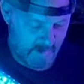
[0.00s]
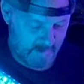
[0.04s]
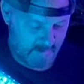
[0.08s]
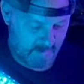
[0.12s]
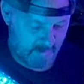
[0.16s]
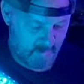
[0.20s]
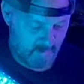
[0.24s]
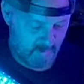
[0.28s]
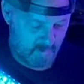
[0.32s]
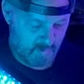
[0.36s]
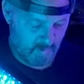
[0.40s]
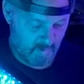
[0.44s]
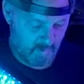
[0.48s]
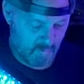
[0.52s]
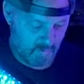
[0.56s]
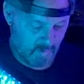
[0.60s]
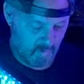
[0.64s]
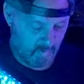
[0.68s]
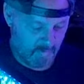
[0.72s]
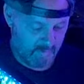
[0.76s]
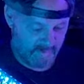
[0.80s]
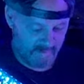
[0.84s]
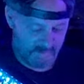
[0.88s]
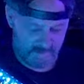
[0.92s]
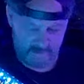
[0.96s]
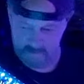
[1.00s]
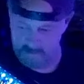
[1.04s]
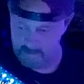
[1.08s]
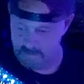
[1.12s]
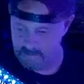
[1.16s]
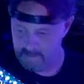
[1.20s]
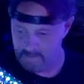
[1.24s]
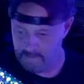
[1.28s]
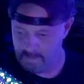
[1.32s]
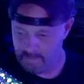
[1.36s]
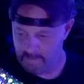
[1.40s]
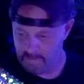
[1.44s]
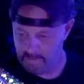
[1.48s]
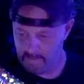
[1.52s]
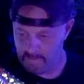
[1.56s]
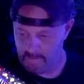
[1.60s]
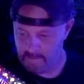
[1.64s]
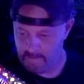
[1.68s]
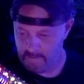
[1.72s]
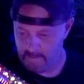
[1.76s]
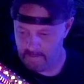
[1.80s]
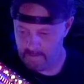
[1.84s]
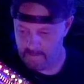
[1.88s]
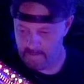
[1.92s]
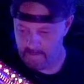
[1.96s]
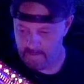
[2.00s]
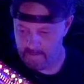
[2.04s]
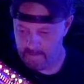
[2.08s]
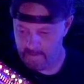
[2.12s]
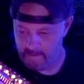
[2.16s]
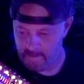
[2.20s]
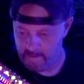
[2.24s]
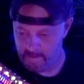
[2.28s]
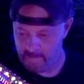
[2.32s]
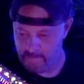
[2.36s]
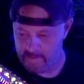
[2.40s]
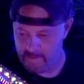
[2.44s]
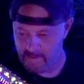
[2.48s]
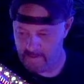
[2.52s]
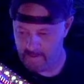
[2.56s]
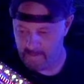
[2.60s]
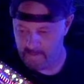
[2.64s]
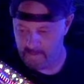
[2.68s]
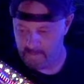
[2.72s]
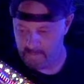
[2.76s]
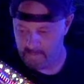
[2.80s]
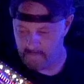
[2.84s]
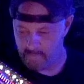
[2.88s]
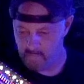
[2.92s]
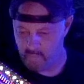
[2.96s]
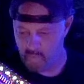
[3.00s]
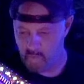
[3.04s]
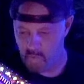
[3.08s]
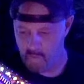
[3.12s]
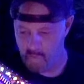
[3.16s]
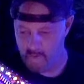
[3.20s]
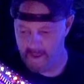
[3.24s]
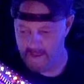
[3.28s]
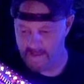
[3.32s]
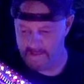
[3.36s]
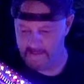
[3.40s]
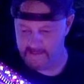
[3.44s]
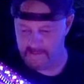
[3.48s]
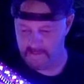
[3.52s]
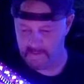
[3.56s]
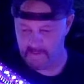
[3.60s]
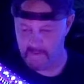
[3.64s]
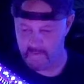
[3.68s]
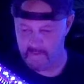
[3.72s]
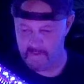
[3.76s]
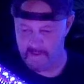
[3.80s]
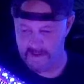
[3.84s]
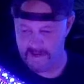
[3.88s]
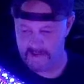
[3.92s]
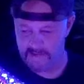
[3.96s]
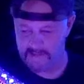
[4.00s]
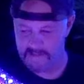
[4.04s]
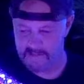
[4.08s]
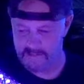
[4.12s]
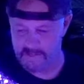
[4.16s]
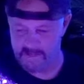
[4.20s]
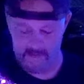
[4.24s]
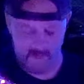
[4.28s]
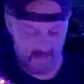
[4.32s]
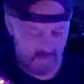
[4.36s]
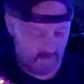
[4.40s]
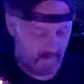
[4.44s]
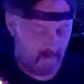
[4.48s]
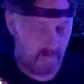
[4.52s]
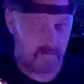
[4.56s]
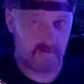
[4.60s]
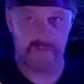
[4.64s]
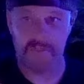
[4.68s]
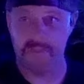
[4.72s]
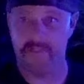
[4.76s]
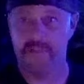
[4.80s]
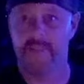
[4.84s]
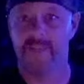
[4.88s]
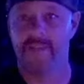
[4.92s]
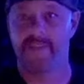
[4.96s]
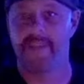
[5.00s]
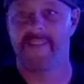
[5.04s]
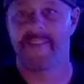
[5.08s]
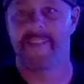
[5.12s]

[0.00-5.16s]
back to luminous. There we go. More reds and greens and yellows.